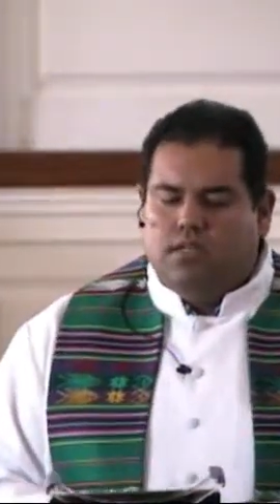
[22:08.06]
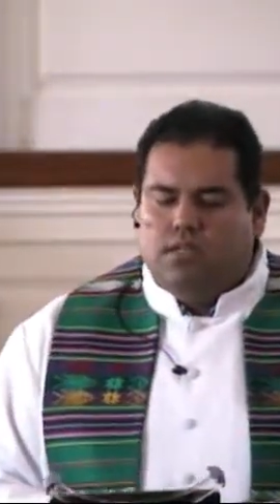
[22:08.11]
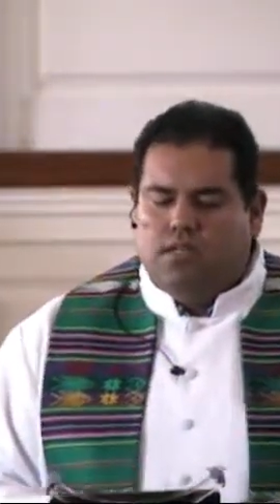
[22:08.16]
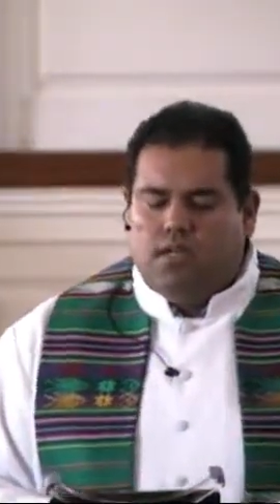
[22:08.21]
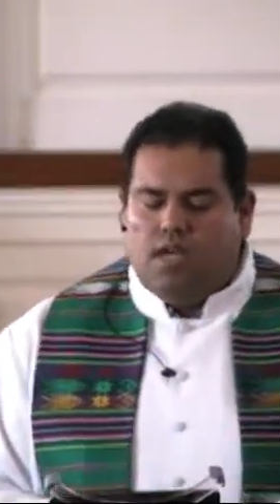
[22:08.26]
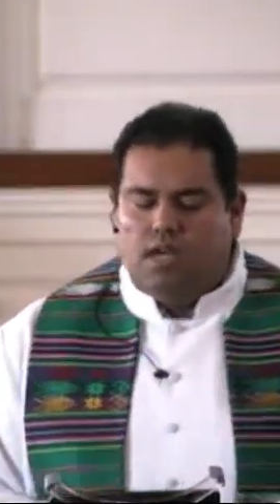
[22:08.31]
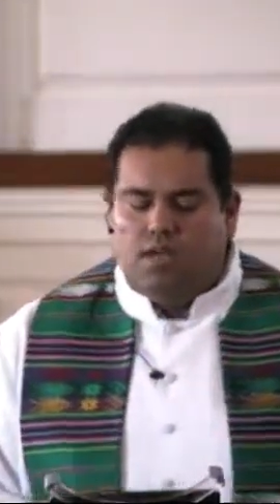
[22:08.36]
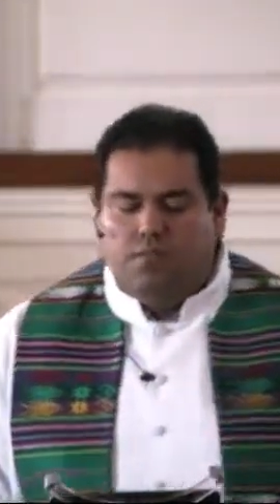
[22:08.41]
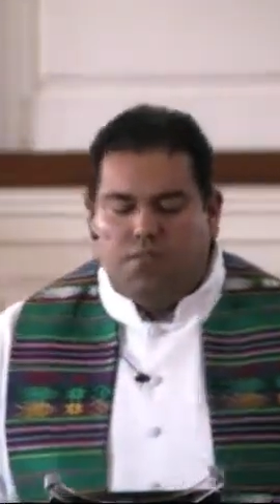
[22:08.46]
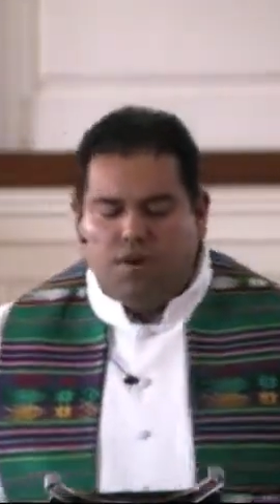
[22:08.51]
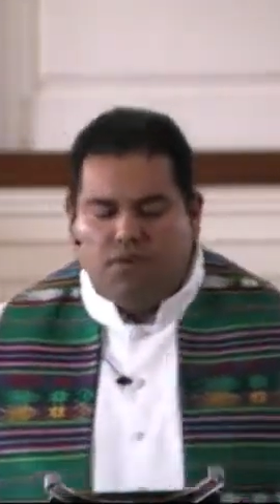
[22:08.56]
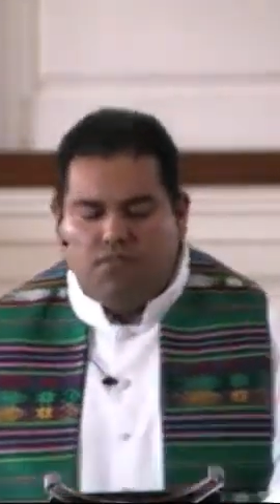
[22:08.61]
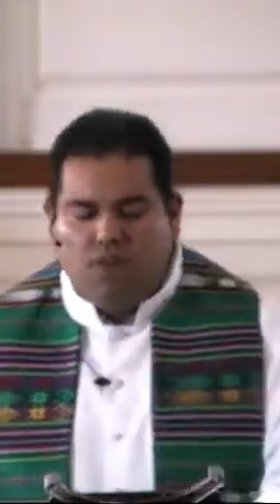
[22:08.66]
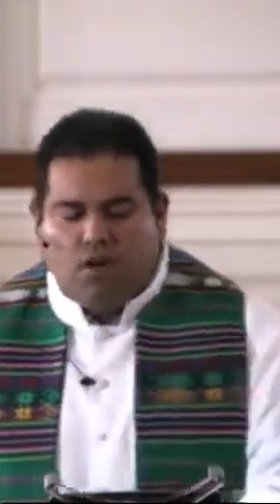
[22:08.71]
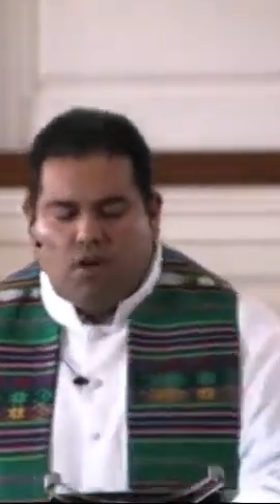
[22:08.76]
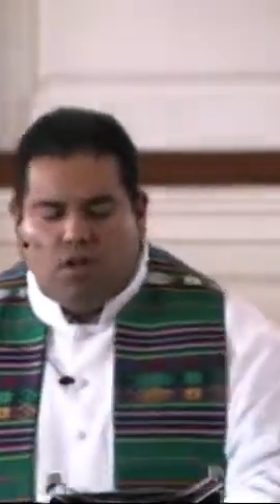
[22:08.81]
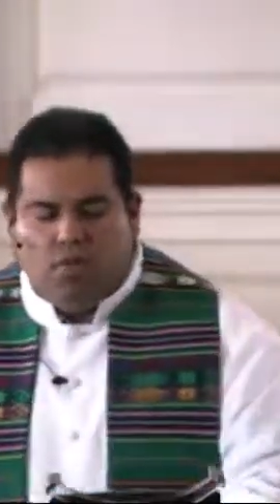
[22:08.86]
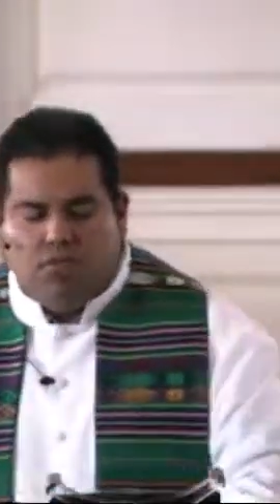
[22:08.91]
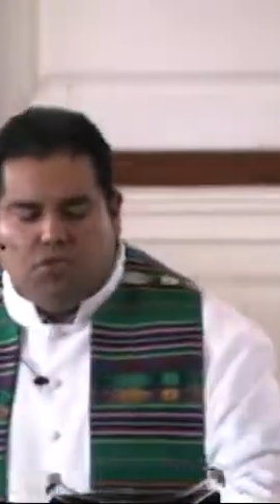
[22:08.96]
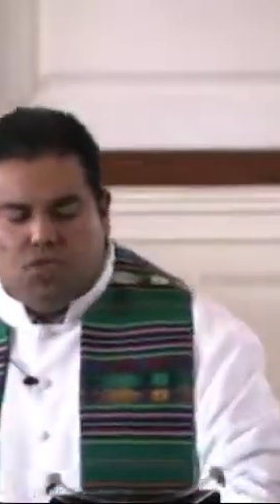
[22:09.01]
And above
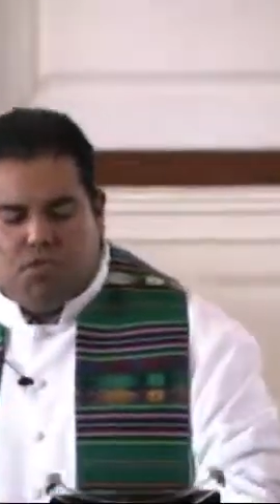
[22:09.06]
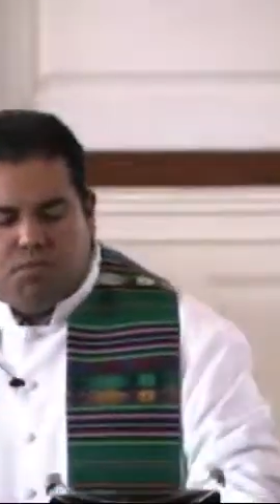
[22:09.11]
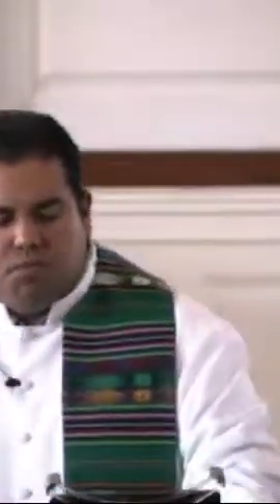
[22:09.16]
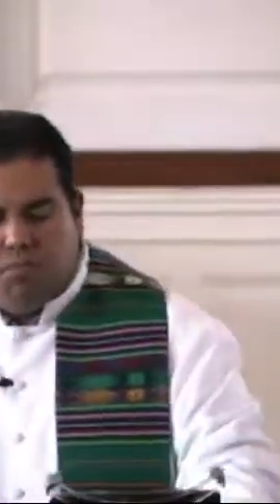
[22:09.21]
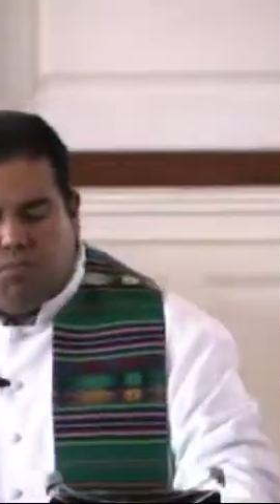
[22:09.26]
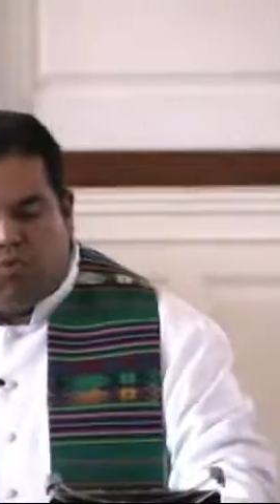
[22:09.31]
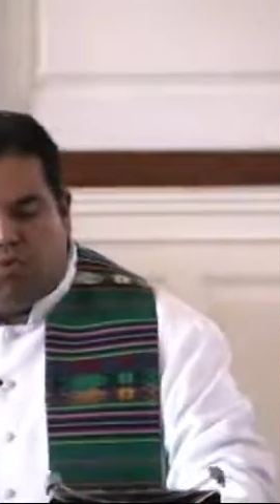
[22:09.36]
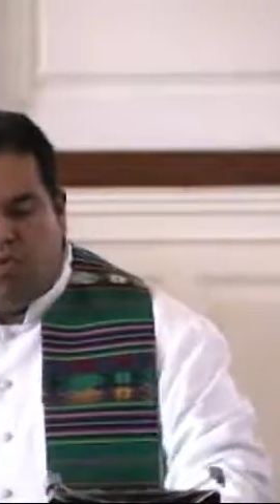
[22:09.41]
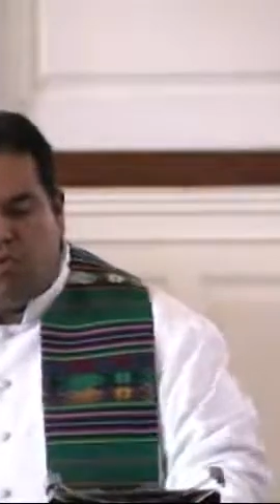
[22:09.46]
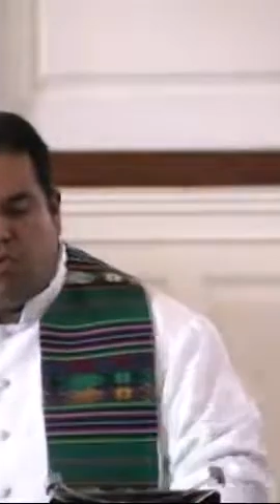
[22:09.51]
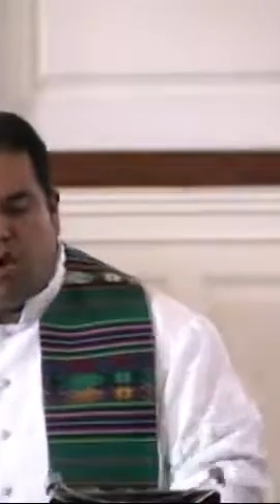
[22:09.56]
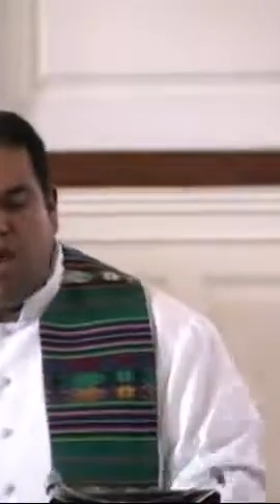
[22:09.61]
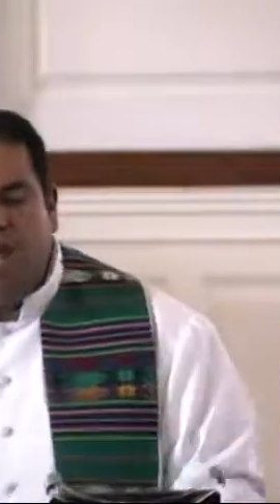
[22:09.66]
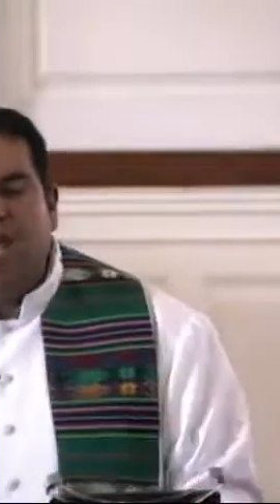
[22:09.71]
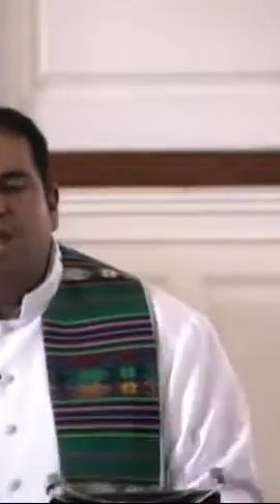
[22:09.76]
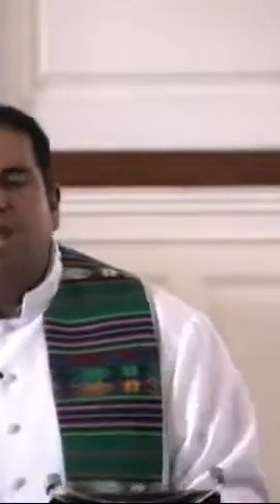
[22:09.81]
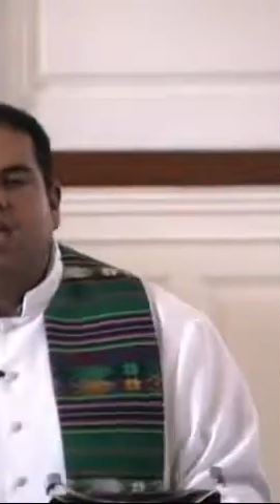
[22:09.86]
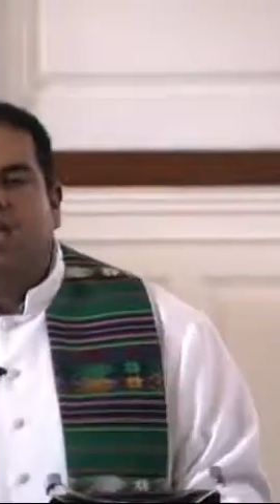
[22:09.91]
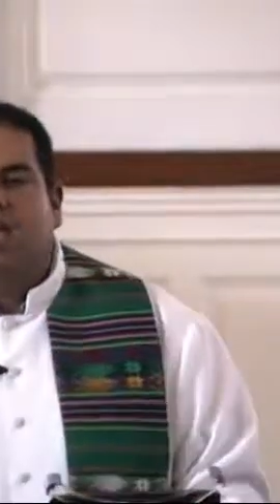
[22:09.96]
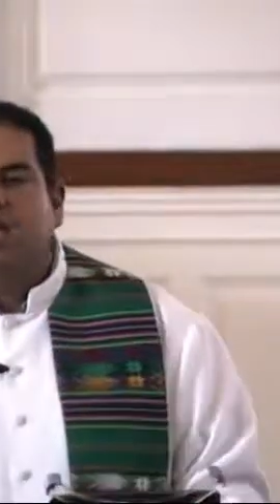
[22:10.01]
all, just
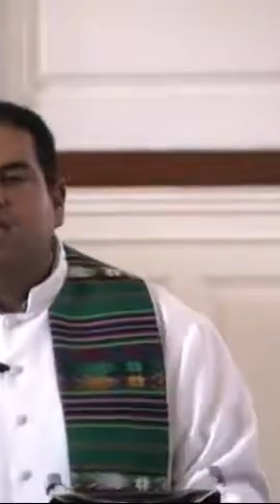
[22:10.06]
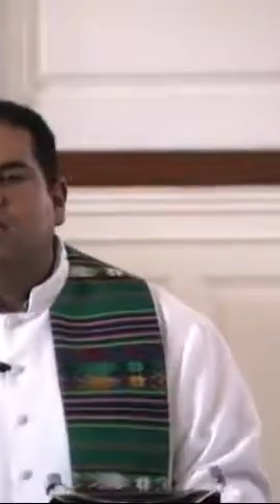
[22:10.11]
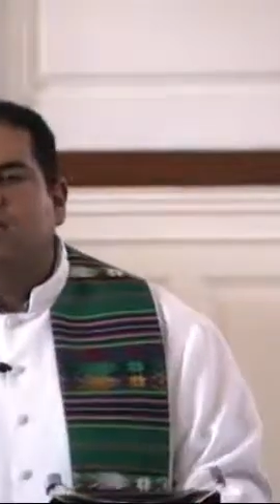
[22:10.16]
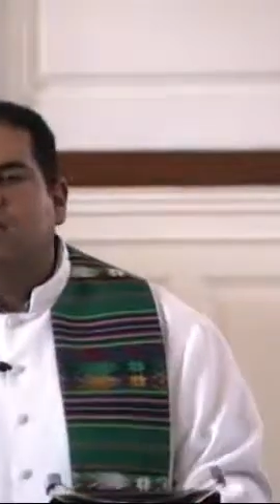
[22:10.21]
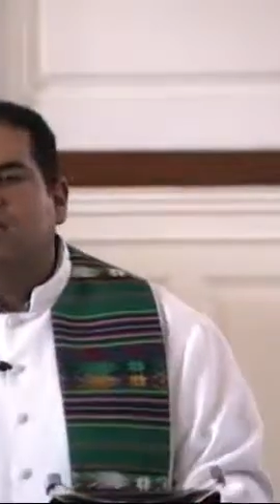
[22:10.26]
pray.